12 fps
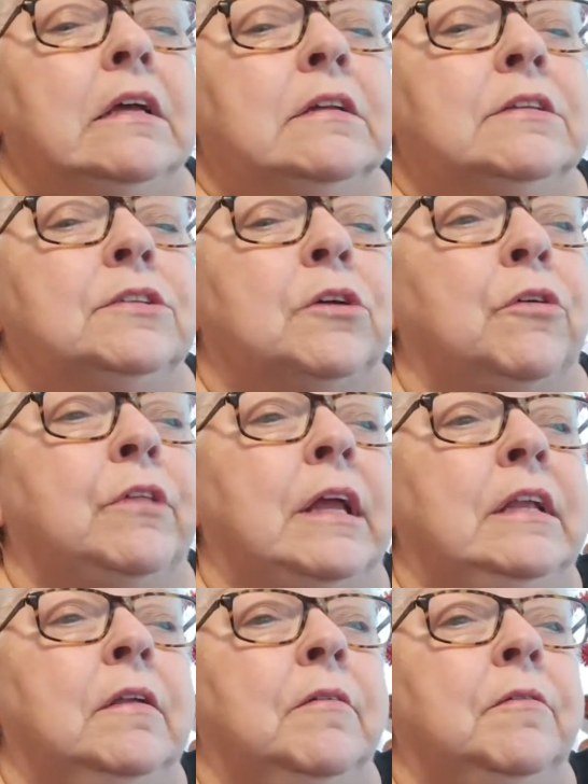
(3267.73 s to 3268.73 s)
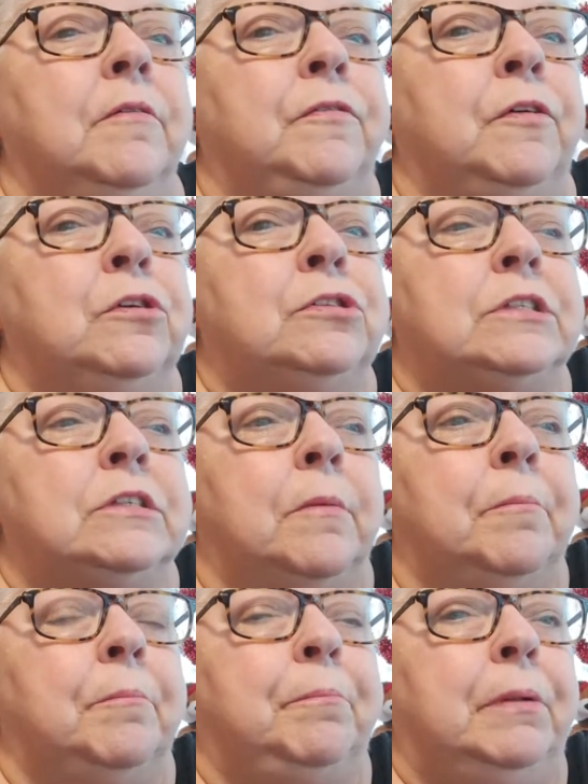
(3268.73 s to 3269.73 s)
So they first
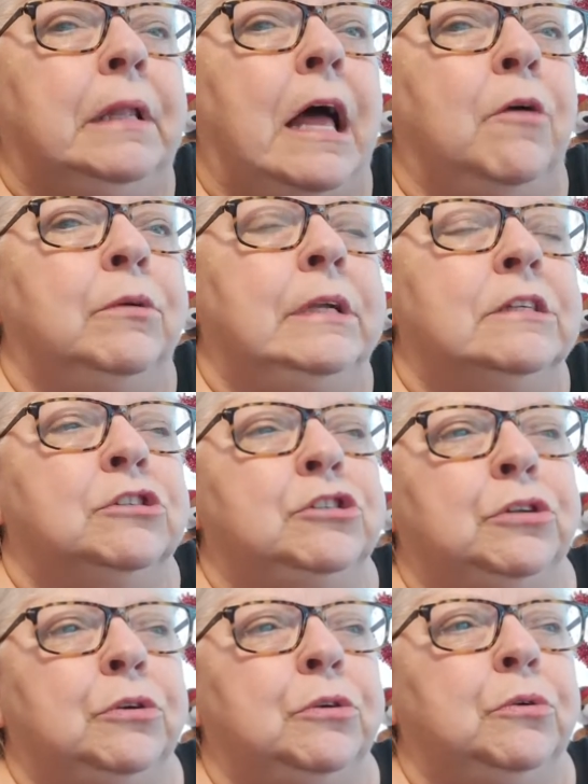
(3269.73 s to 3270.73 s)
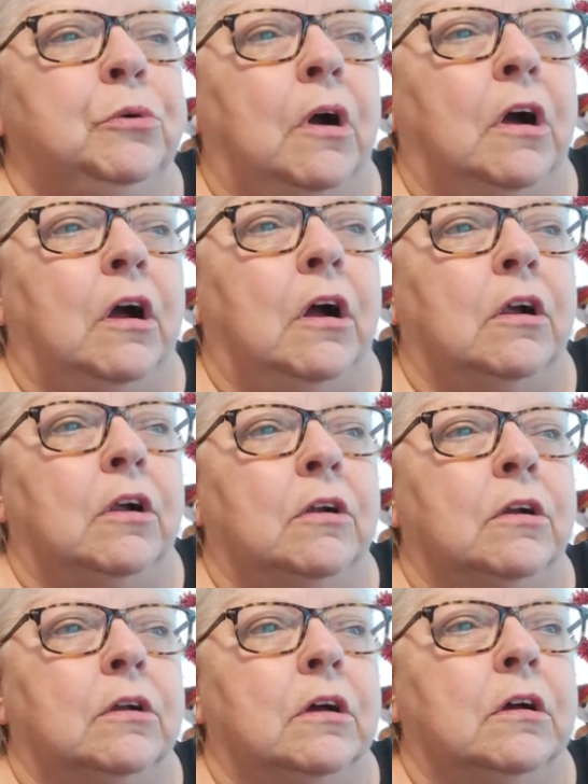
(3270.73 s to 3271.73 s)
plowed into
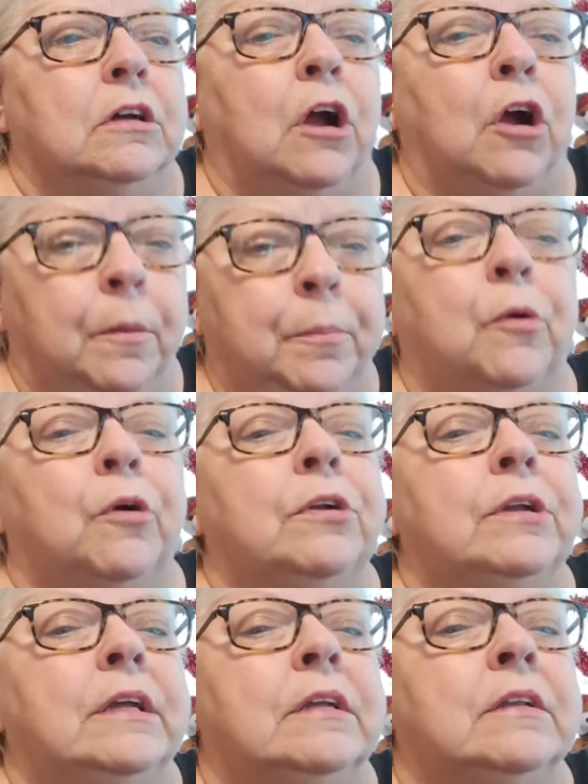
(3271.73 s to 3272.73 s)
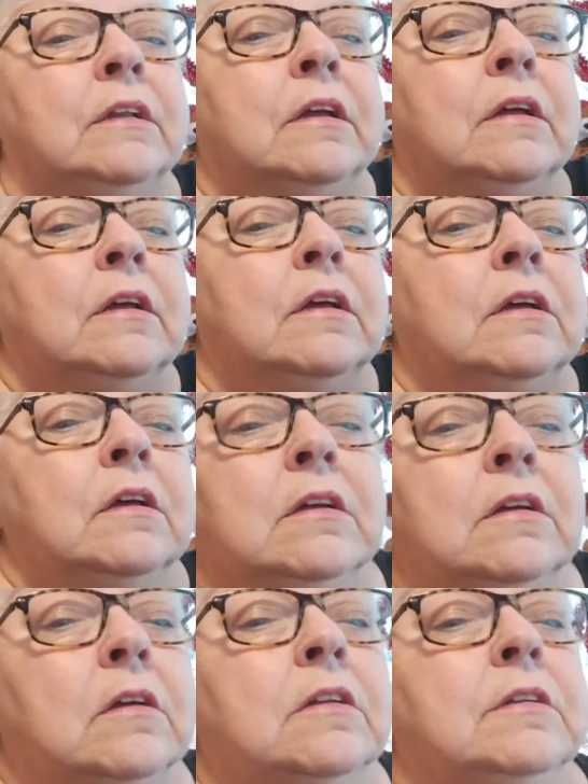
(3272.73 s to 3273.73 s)
our carport and
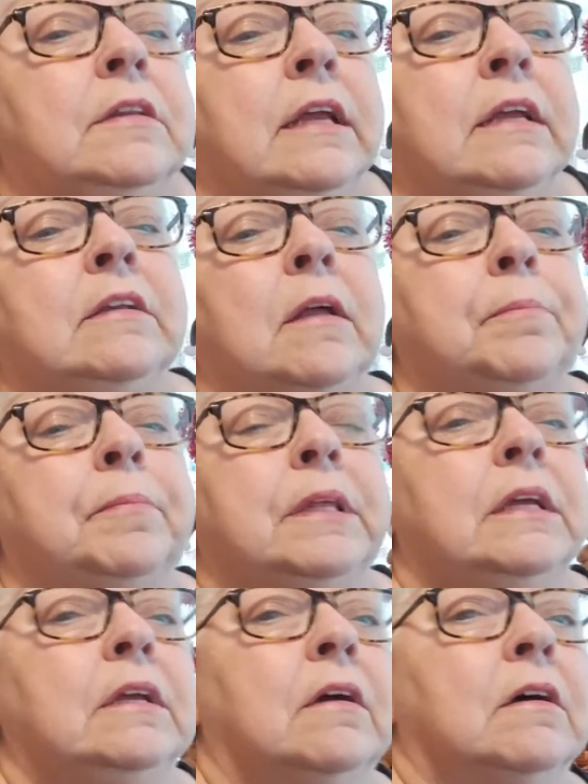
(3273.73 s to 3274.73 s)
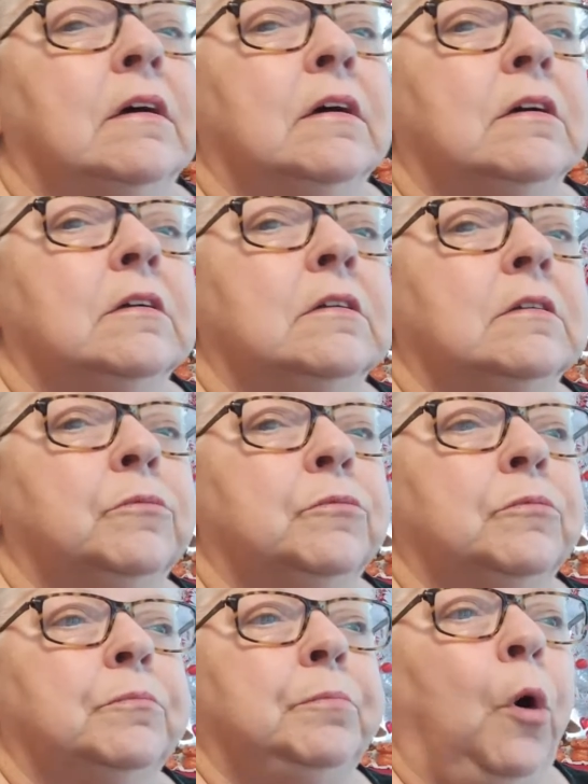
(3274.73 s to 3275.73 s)
dinged up the uh,
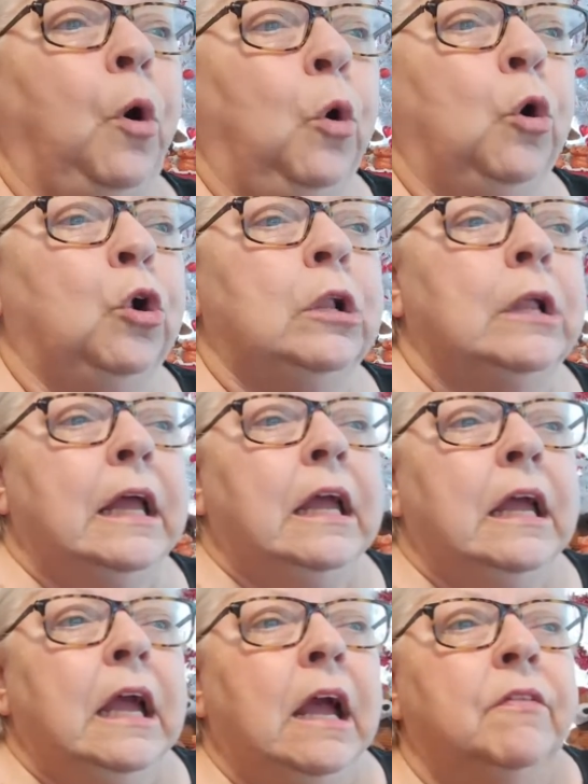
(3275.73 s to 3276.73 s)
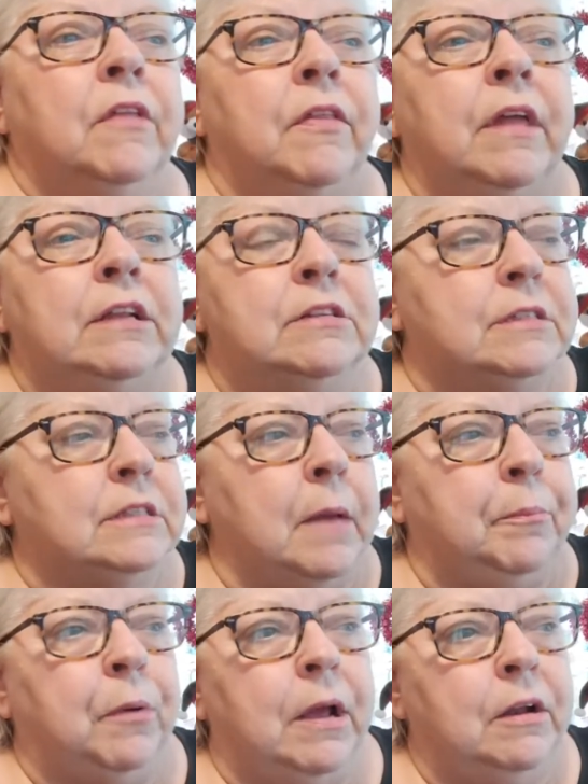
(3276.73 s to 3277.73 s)
pole, and then they just
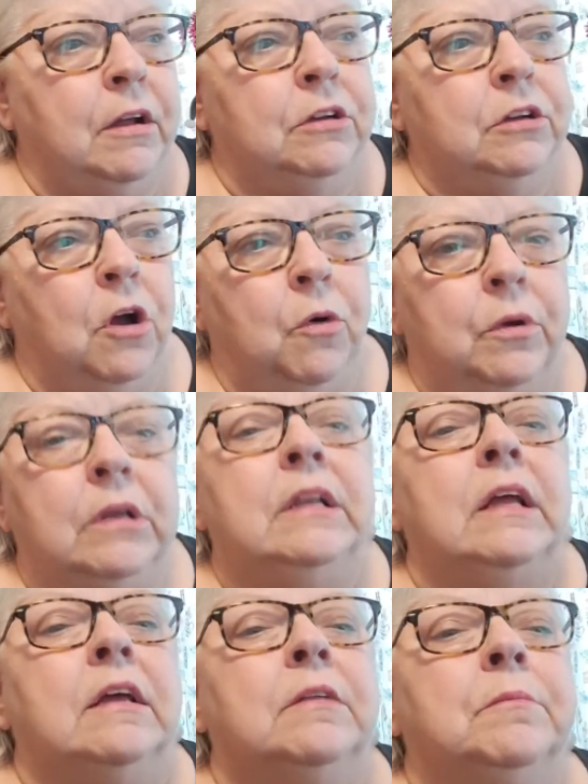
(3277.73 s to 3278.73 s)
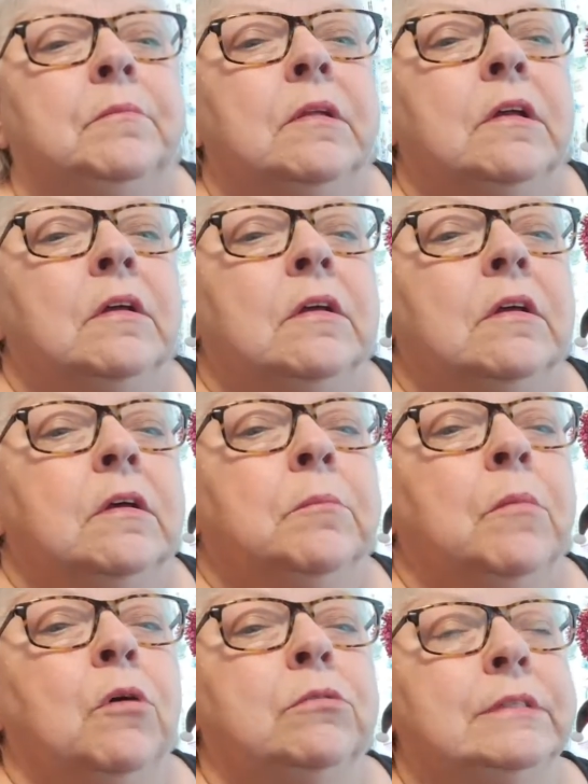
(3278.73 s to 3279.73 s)
kept right on going and
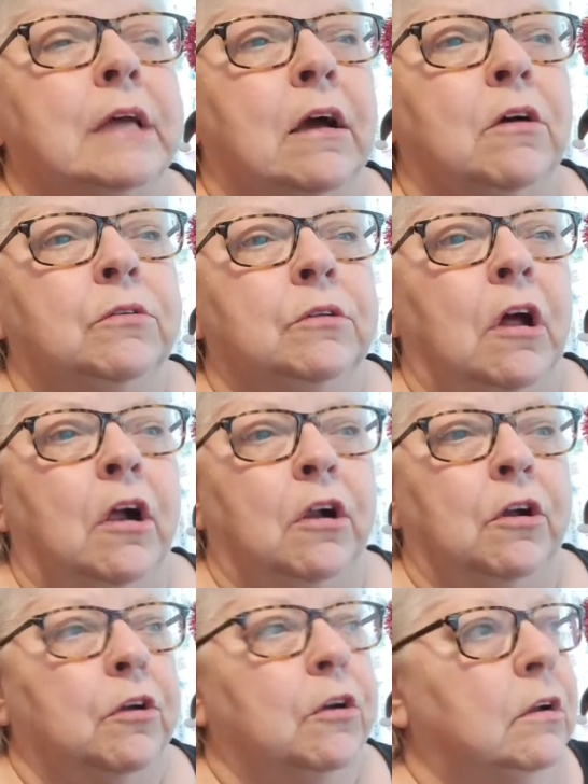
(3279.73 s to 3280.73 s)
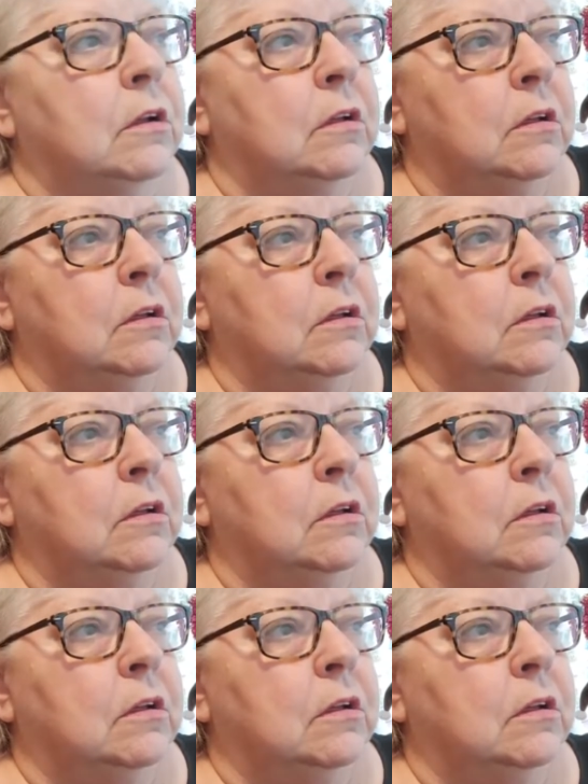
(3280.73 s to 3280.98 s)
mowed down our